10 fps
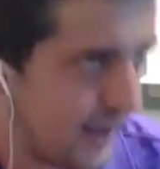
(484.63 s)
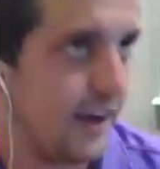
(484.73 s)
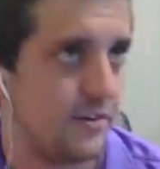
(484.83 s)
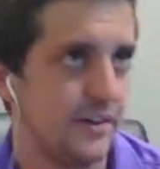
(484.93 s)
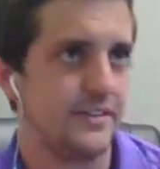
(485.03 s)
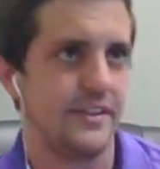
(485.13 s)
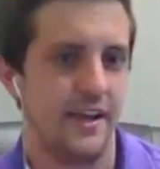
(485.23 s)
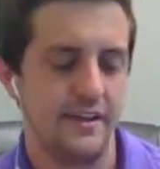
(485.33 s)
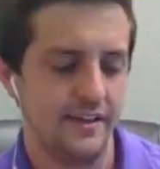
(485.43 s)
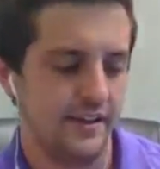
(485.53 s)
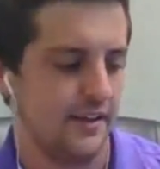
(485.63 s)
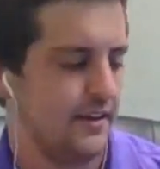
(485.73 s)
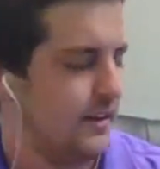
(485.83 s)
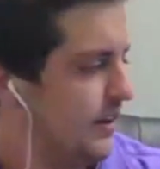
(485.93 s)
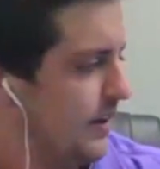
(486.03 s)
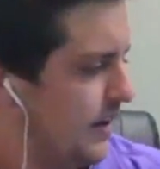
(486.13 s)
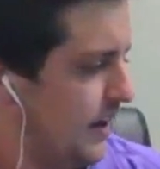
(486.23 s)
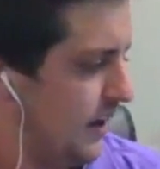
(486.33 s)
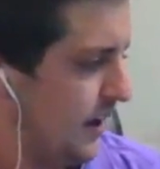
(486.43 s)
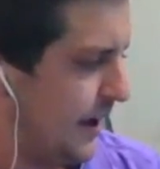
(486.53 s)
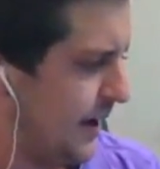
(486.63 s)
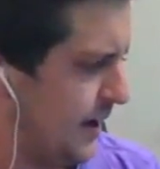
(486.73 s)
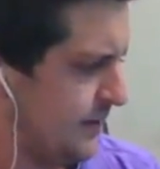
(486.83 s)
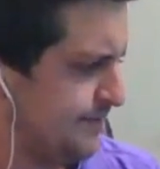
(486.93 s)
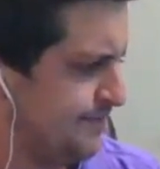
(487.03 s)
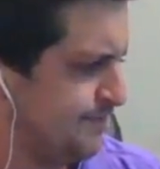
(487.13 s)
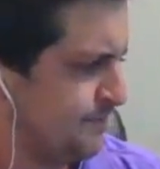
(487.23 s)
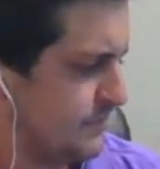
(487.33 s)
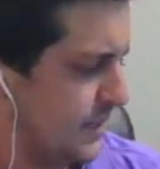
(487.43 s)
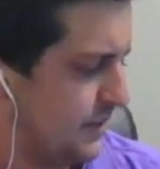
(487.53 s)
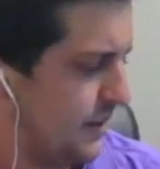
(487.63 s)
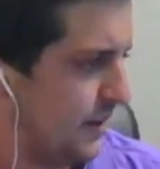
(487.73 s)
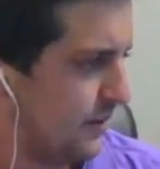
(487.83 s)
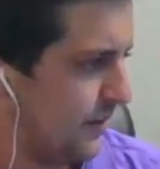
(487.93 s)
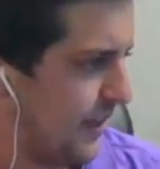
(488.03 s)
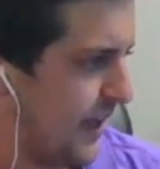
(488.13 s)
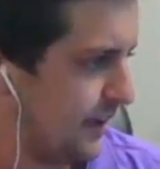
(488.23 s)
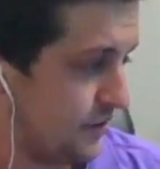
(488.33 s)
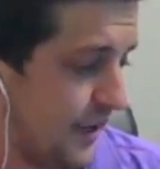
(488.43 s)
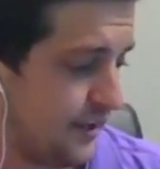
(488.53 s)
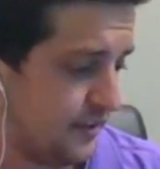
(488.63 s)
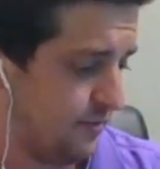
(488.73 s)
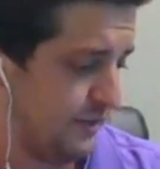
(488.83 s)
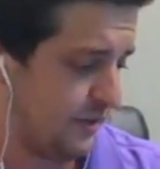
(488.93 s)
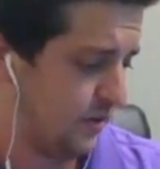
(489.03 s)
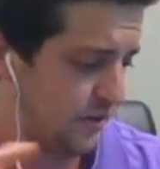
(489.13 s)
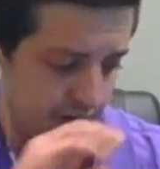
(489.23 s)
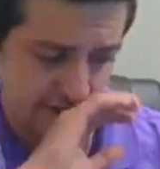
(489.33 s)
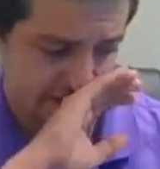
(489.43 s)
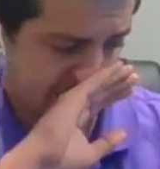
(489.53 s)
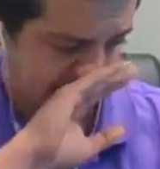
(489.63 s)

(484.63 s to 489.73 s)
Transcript: kind of concretes the idea. Other than that, so Bitcoin